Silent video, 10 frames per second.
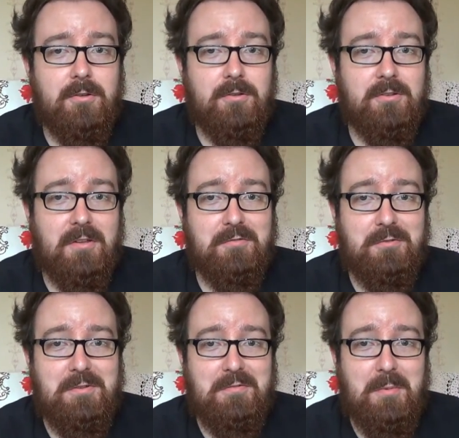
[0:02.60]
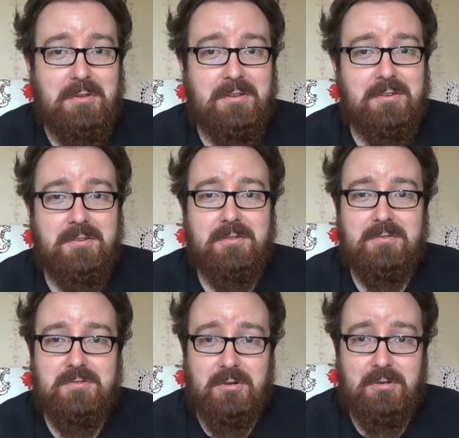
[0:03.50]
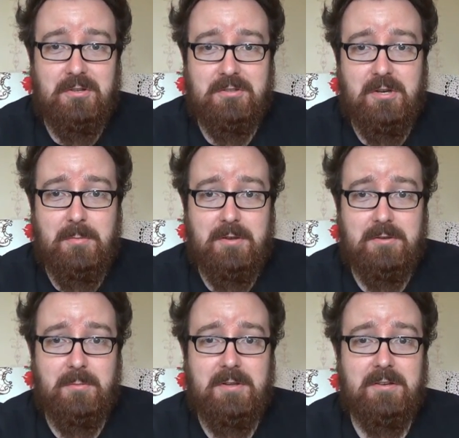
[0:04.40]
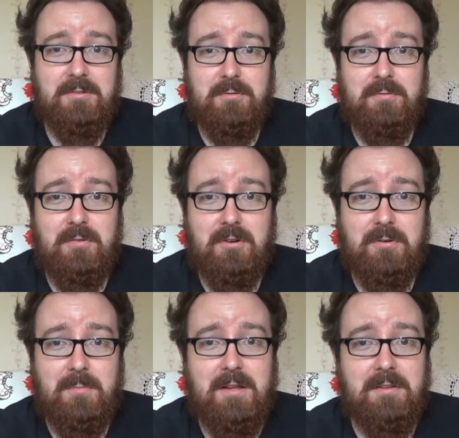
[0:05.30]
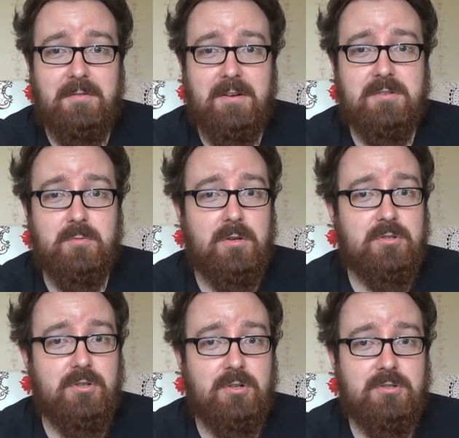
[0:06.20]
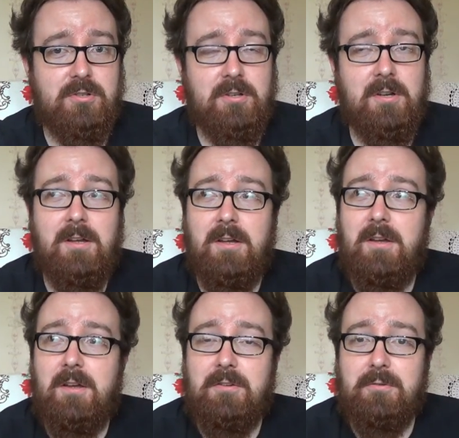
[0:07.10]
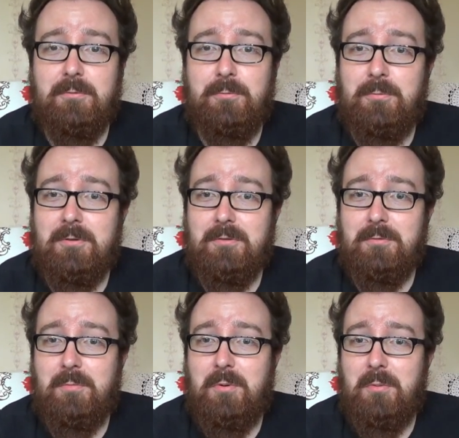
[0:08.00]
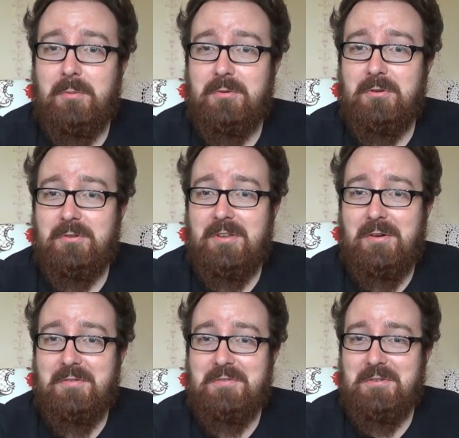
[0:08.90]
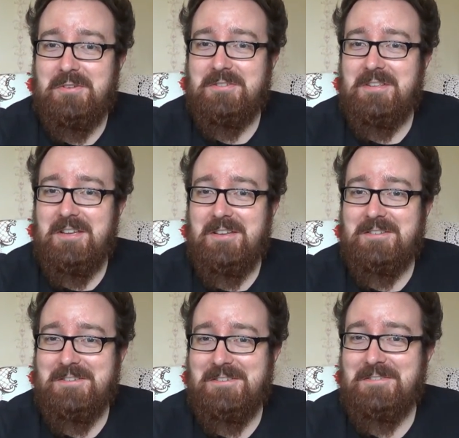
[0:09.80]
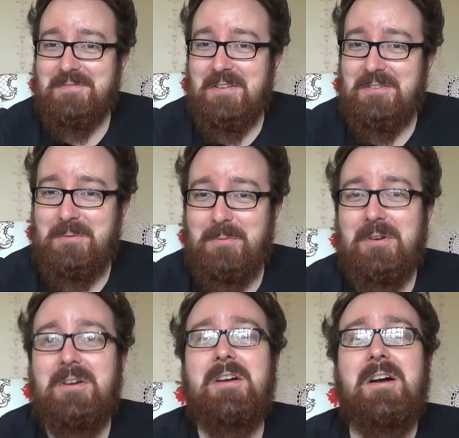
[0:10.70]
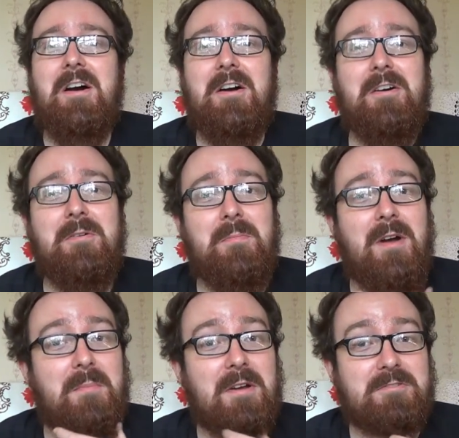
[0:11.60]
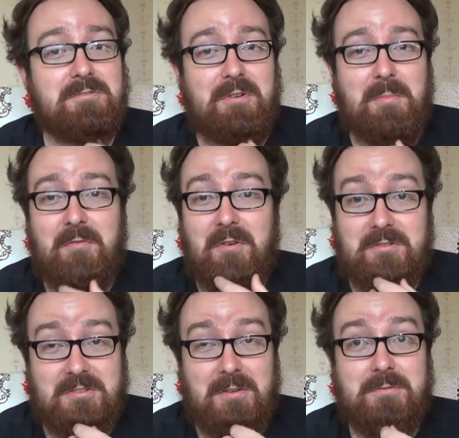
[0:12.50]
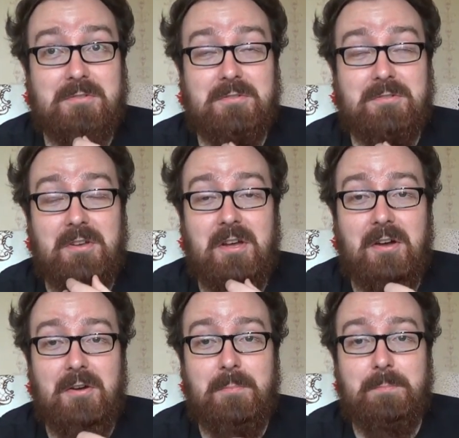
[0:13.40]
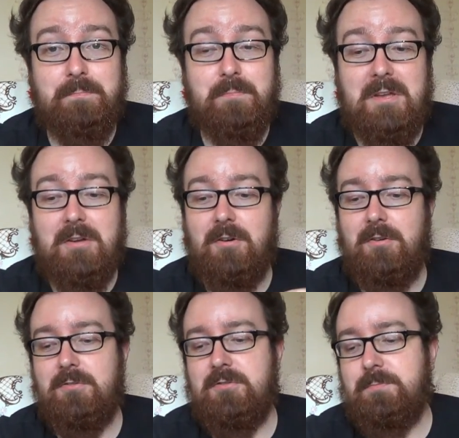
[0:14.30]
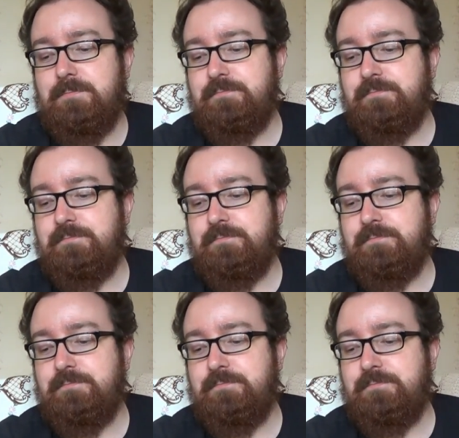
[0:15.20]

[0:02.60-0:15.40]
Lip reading: Good afternoon, everybody. Talking Tommy, coming at you from Halifax, West Yorkshire. You will probably no doubt have noticed a change of venue. I'm actually around my friend's house because